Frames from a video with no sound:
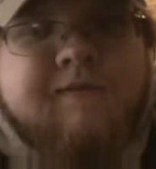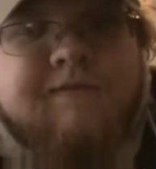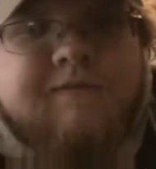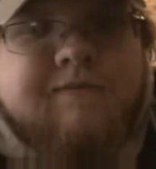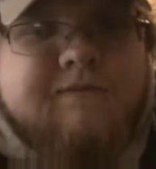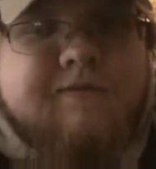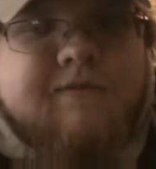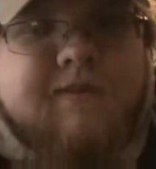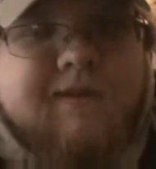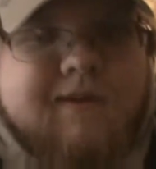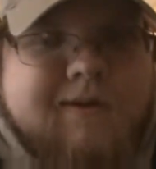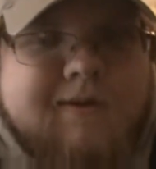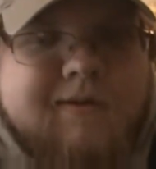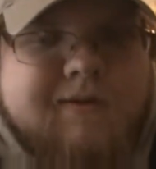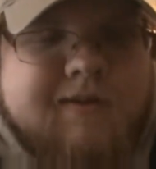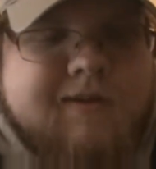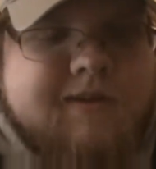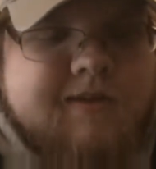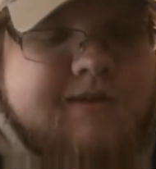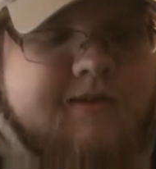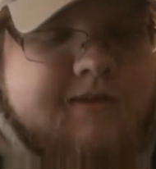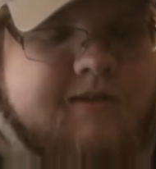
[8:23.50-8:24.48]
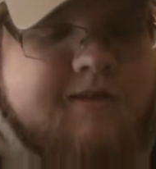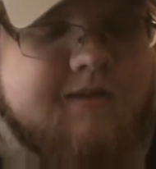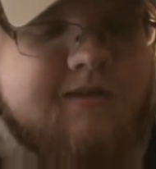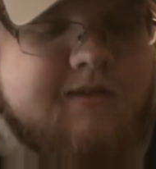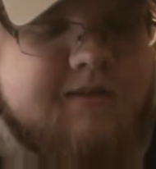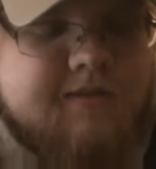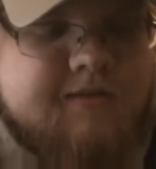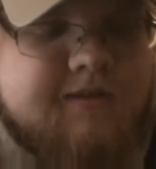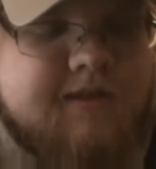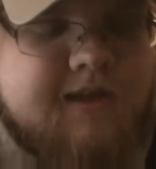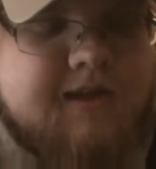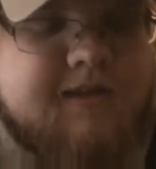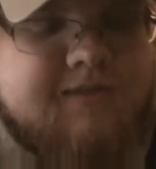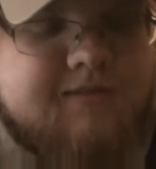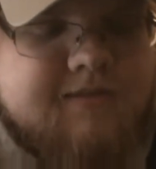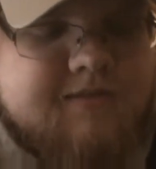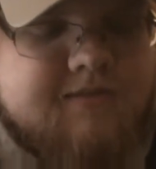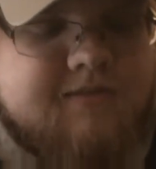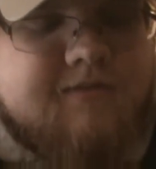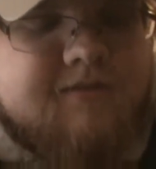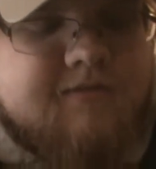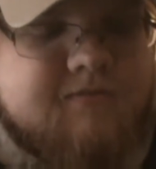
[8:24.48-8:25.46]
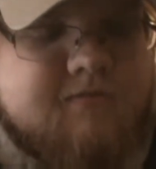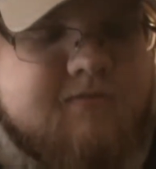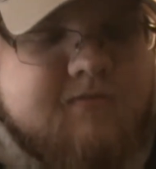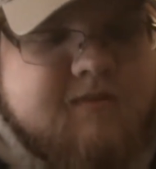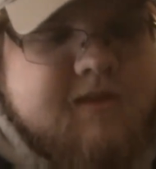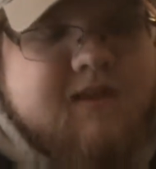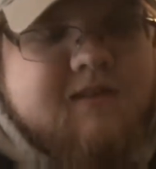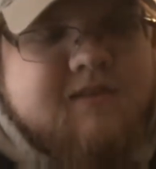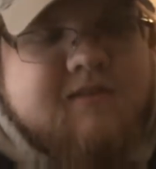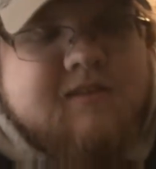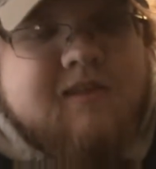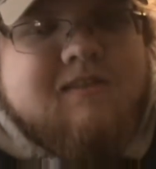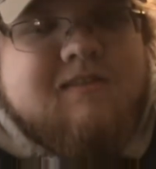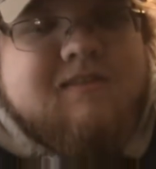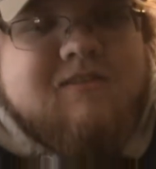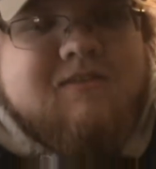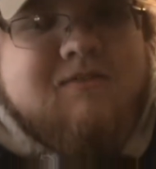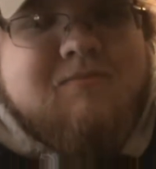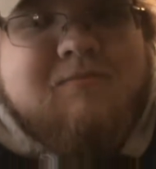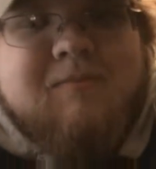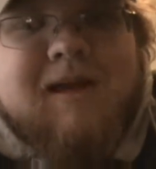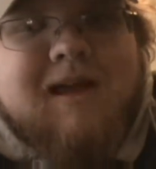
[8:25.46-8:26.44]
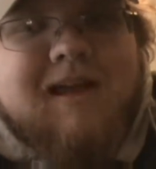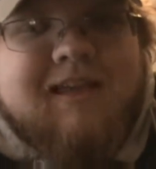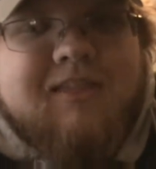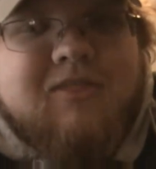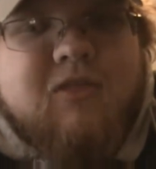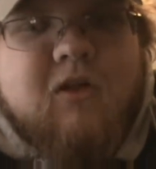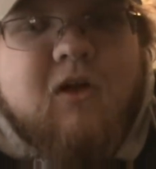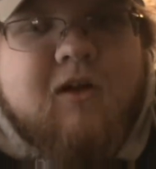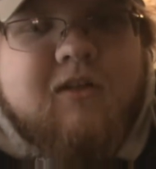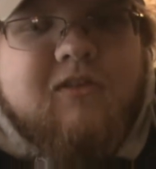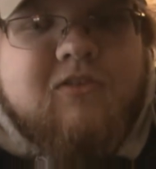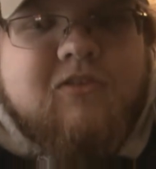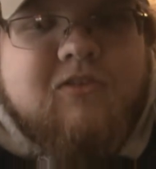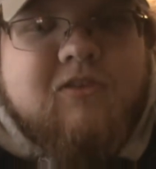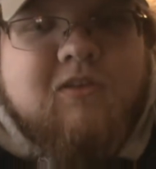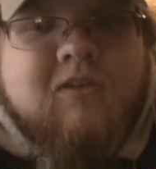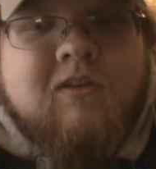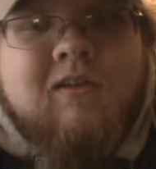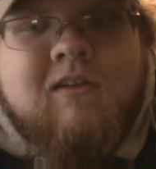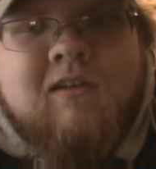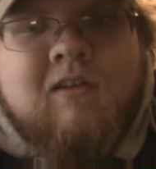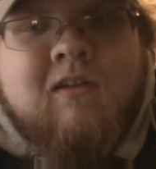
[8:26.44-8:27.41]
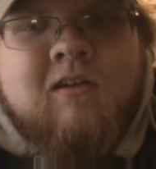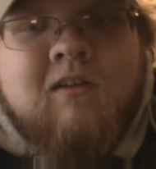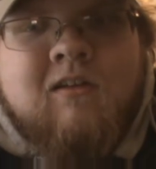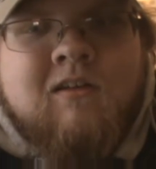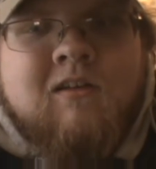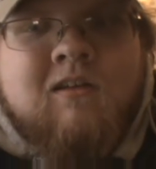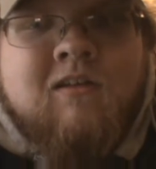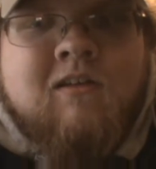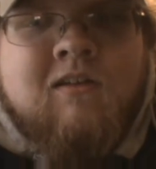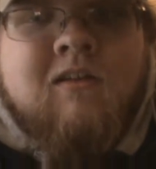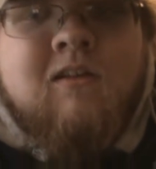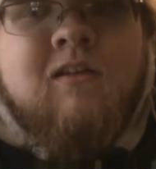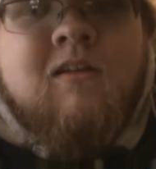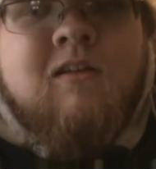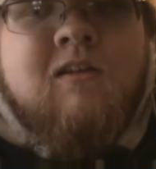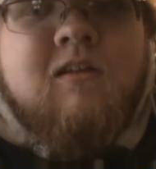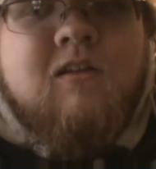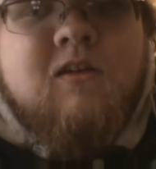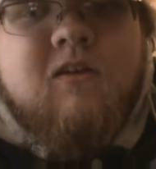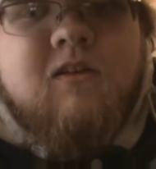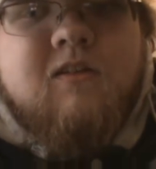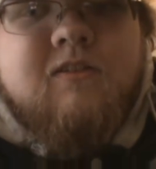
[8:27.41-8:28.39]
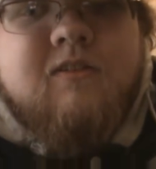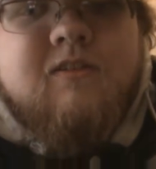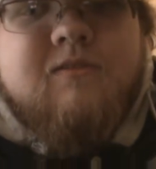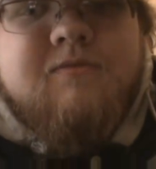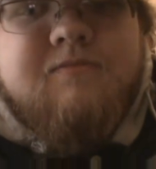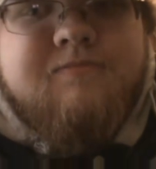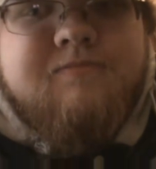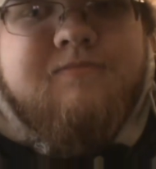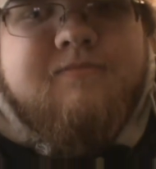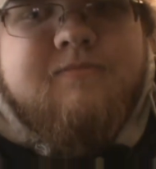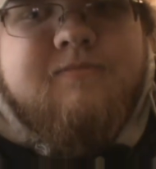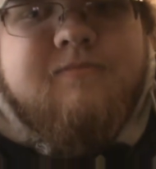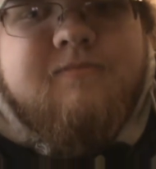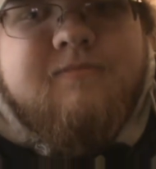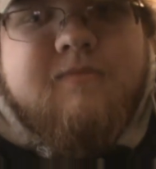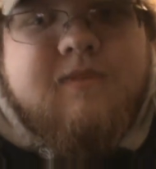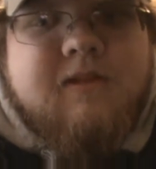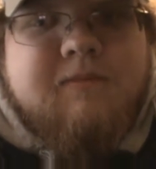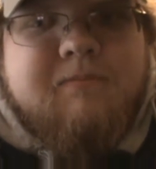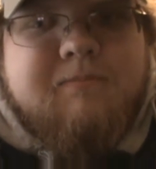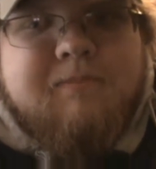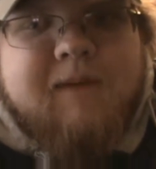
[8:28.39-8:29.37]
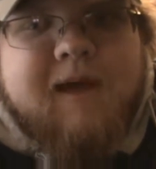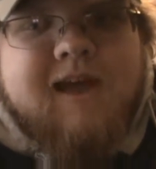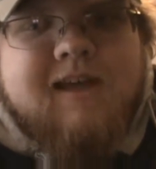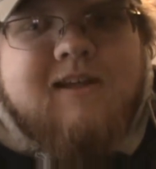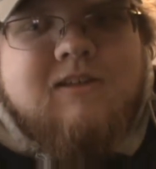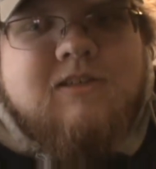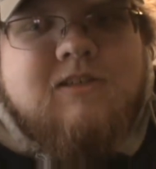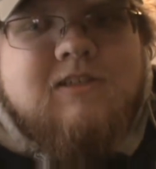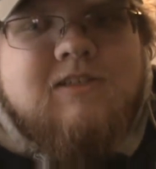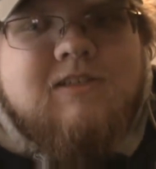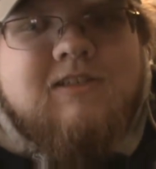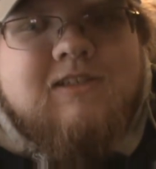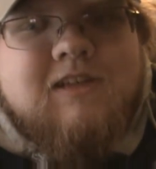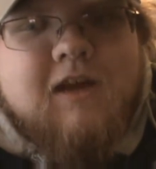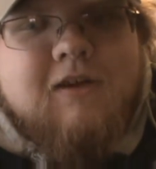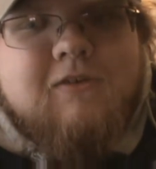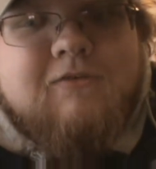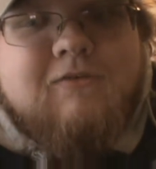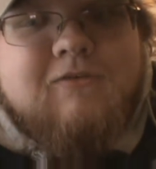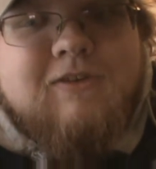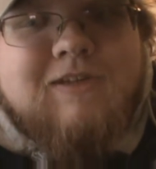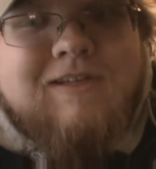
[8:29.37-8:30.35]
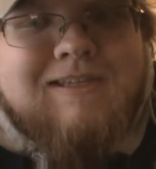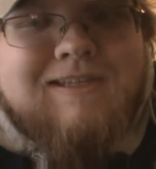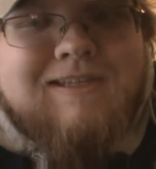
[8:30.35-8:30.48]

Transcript: So, that's just my thoughts on the bad stuff.